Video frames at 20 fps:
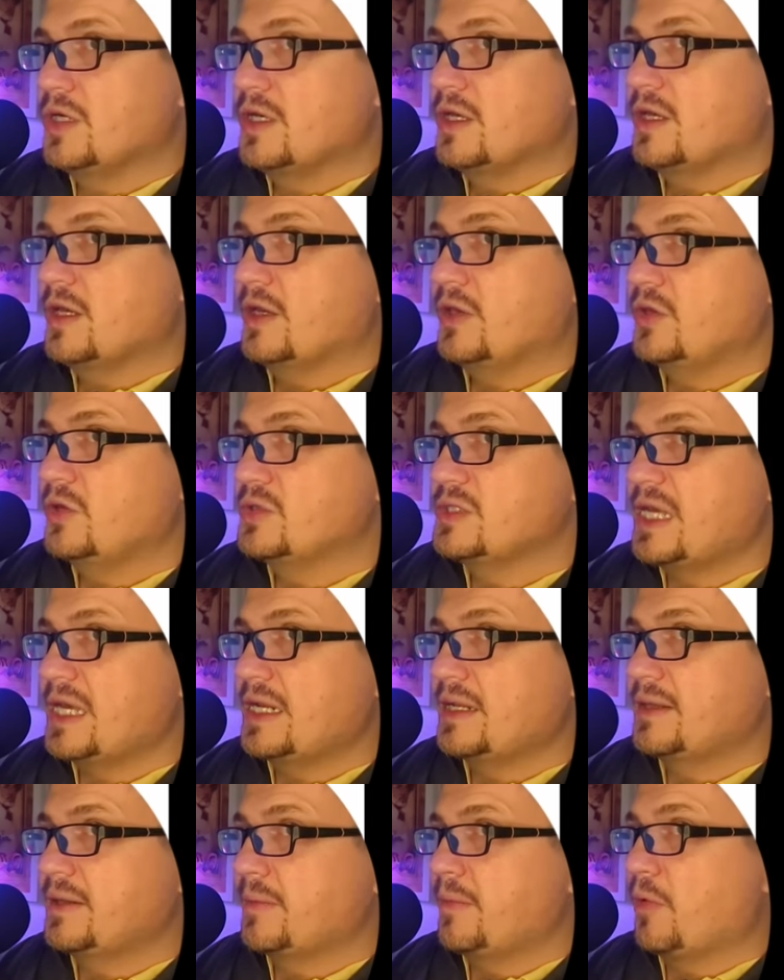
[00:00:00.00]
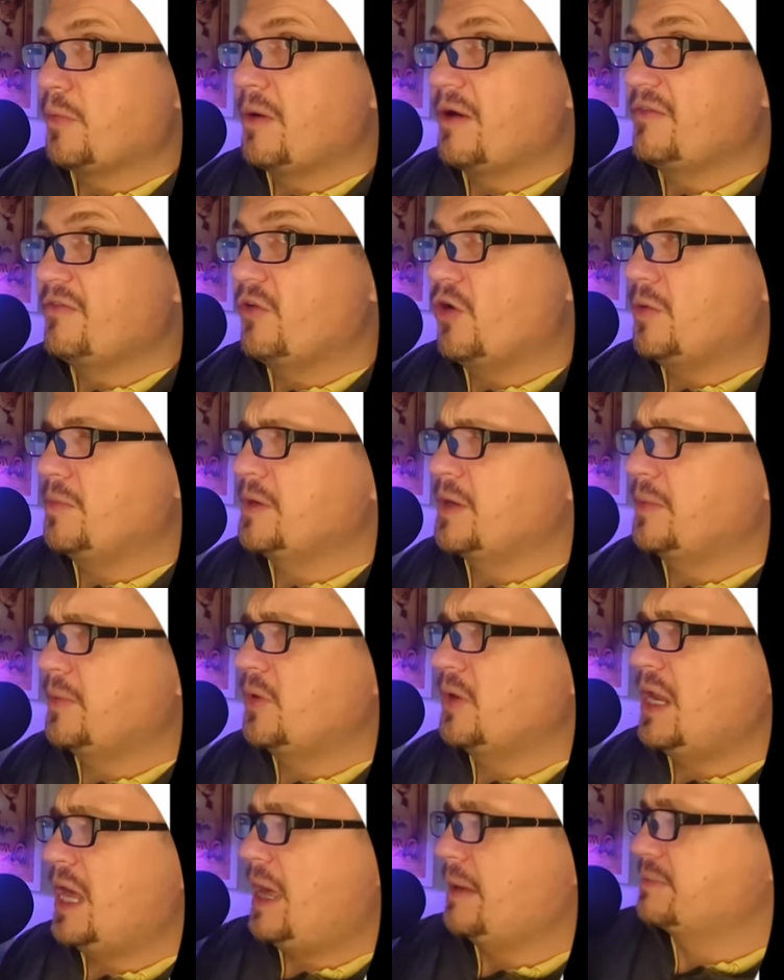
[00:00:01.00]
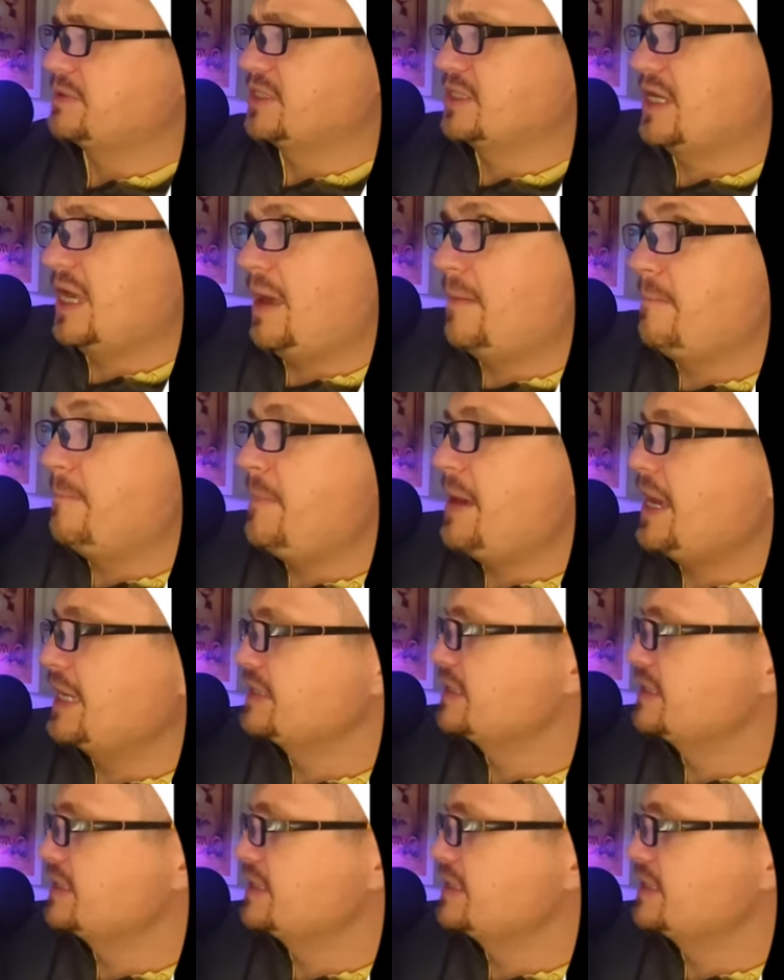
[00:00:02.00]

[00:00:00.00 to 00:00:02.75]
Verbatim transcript: use editable but formidable labs amazing